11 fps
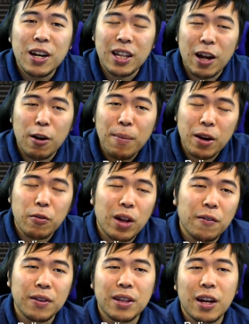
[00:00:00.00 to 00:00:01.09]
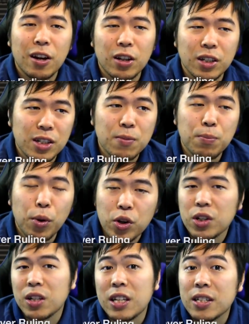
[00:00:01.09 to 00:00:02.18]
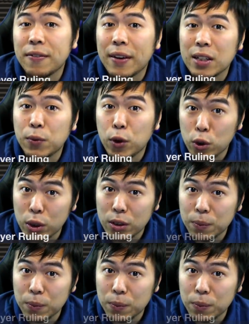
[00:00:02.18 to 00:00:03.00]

that are meta-relevant that are just pushing these effects forward.